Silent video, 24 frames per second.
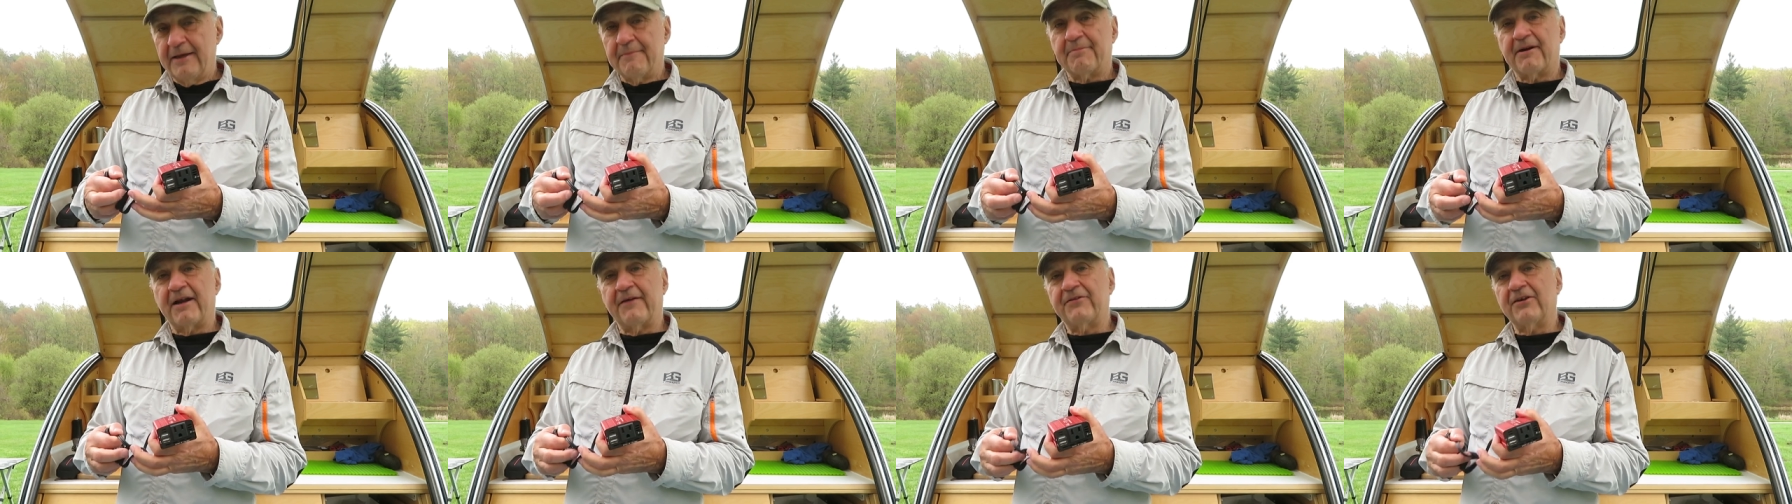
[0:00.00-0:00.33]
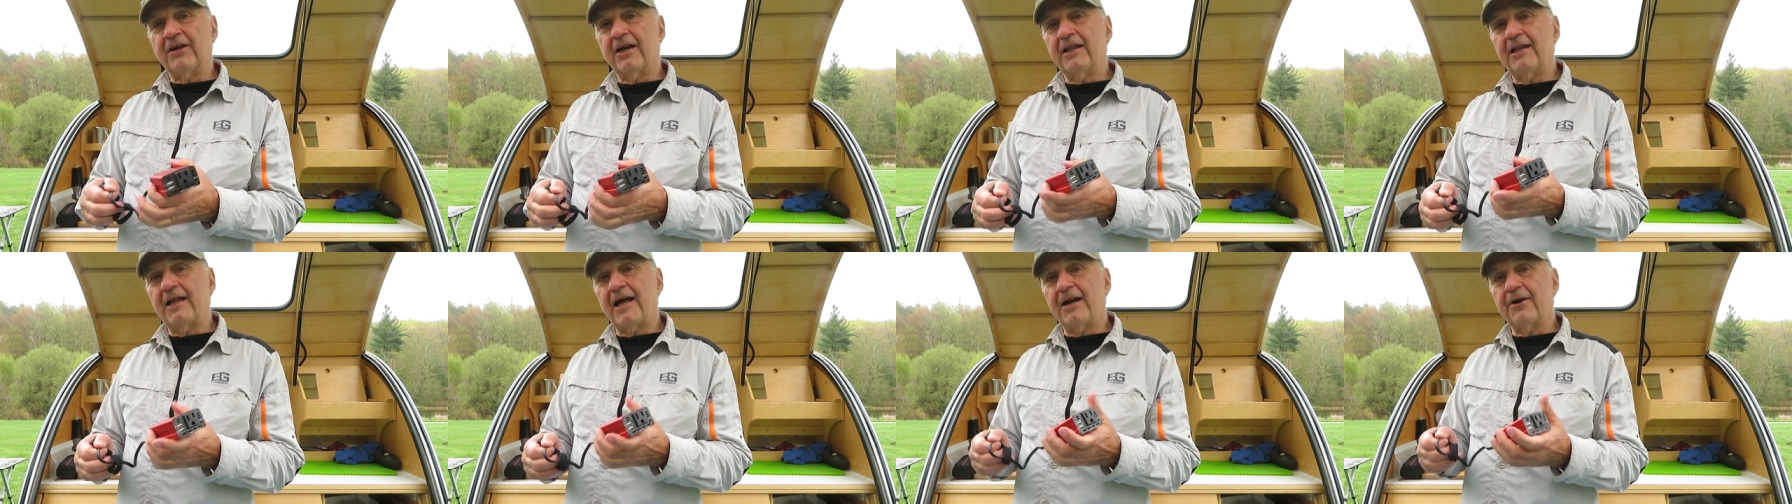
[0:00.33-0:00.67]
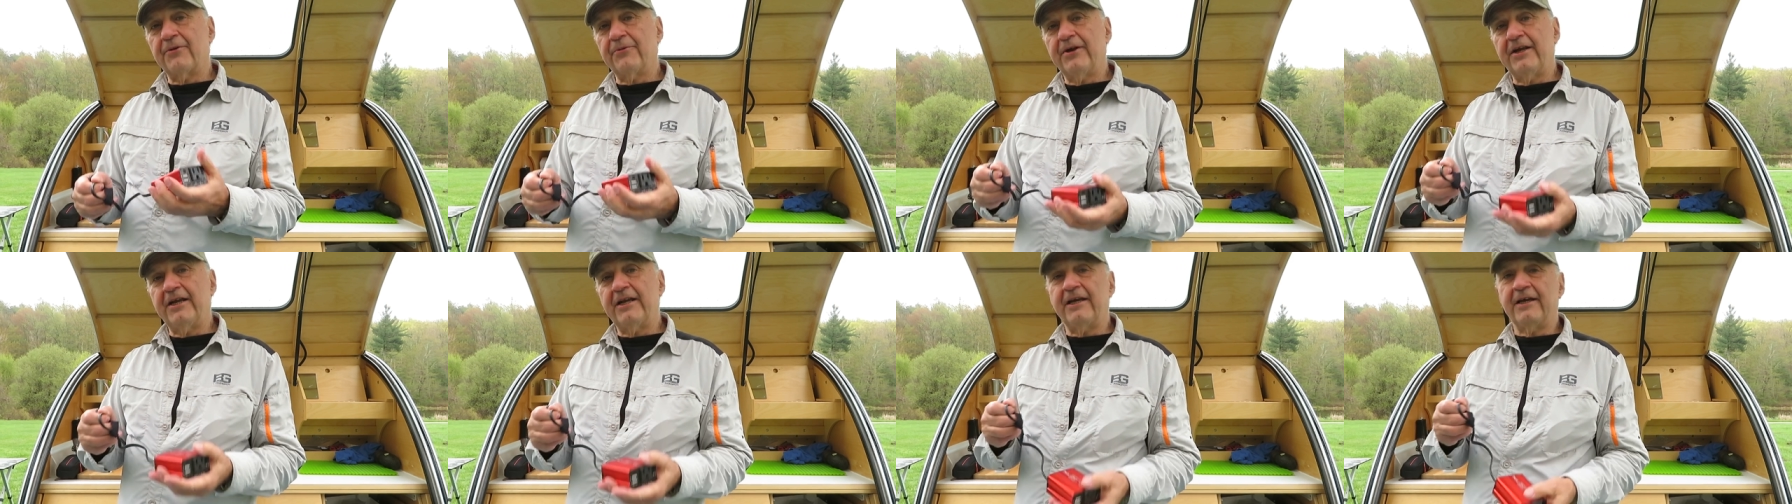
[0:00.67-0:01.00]
But I've done a lot
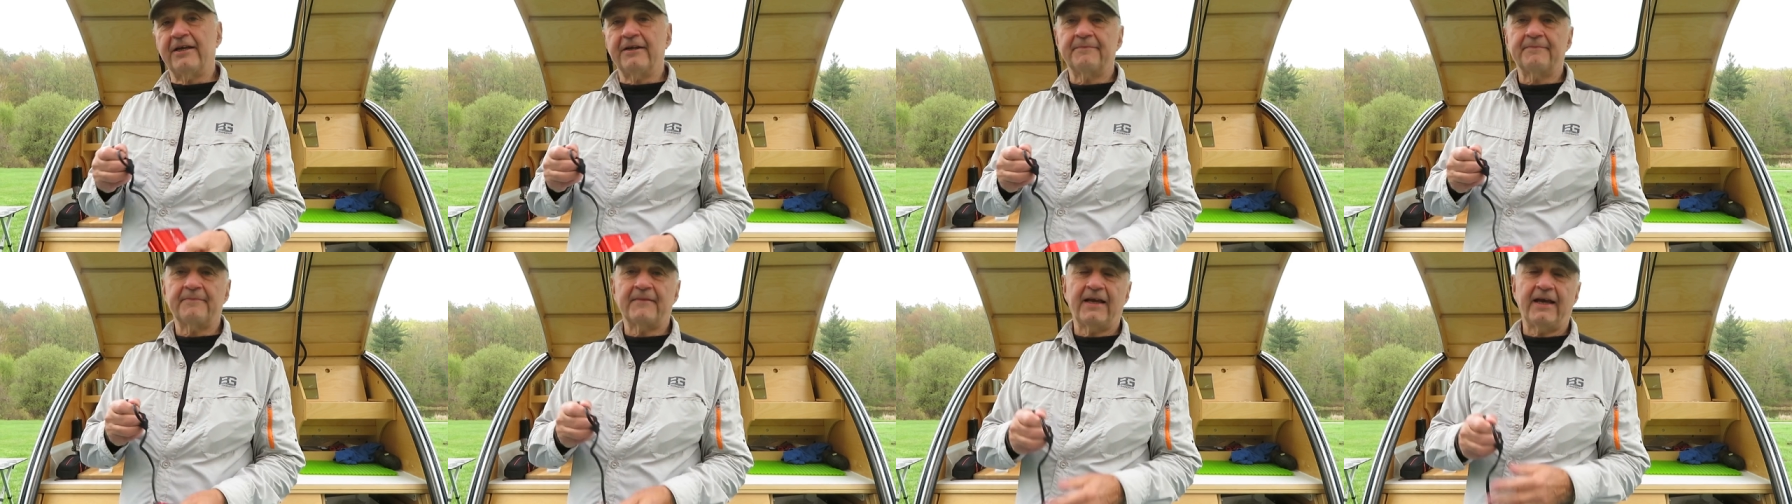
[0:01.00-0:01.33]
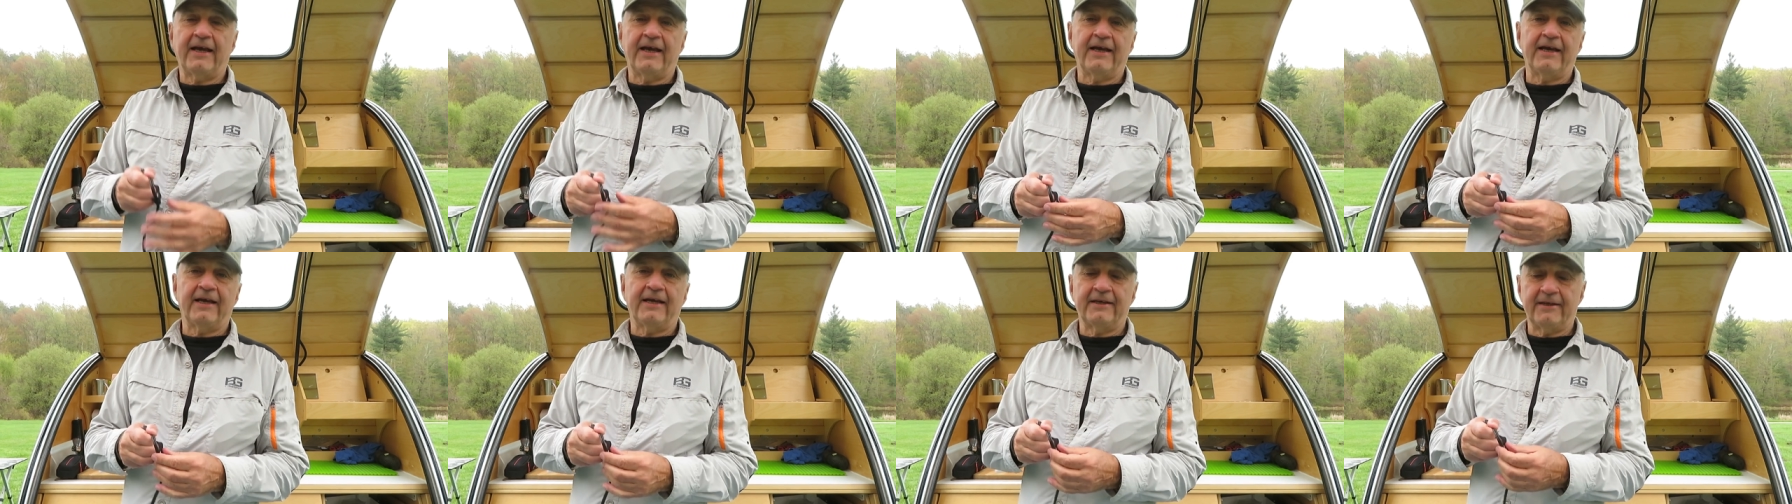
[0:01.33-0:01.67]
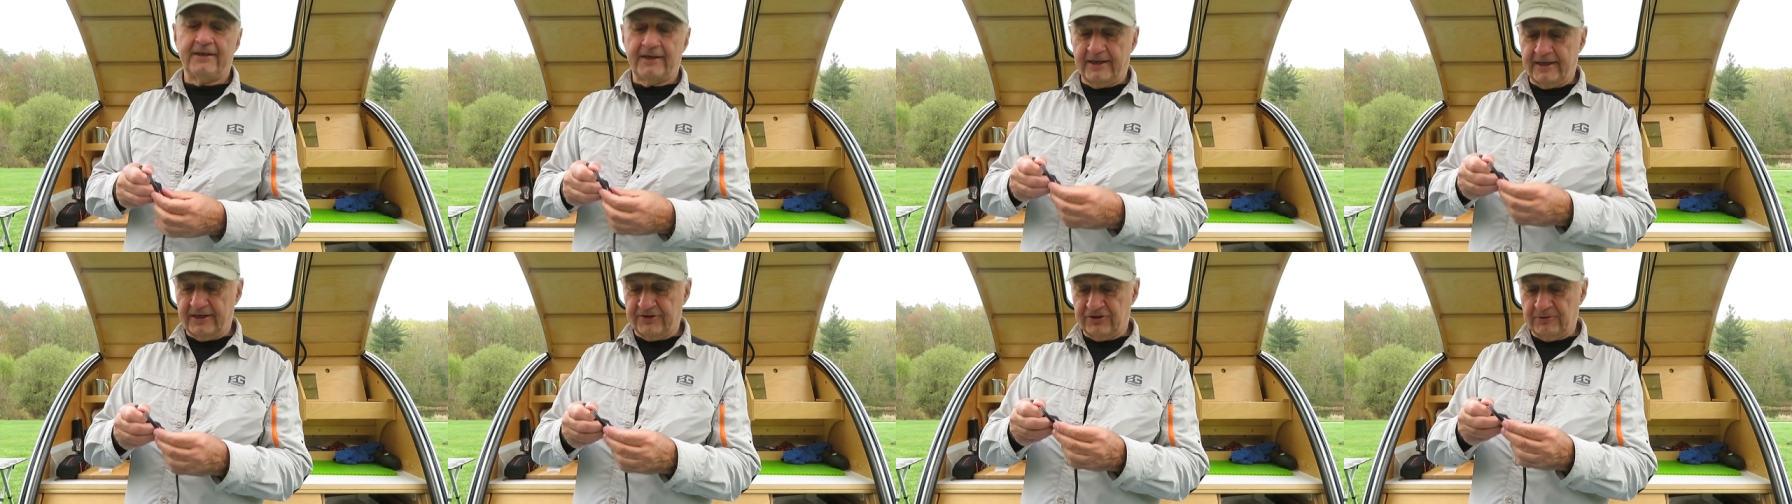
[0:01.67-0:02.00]
of reading,
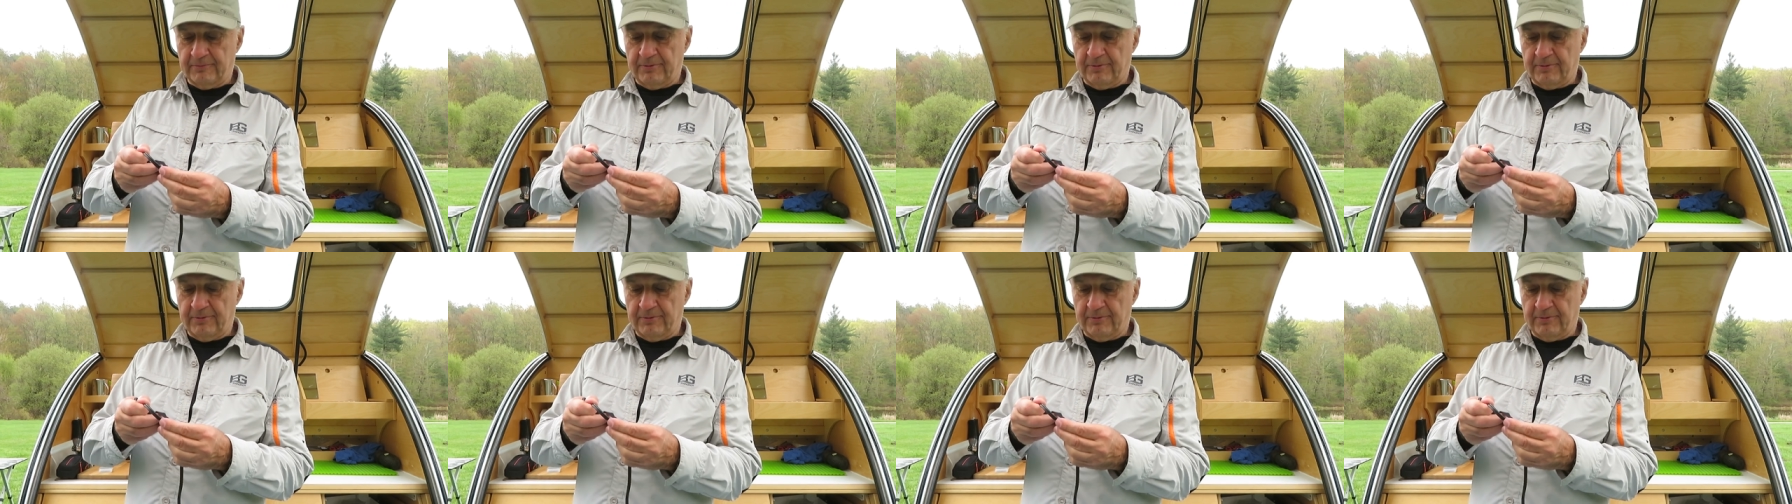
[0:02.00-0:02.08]
and uh,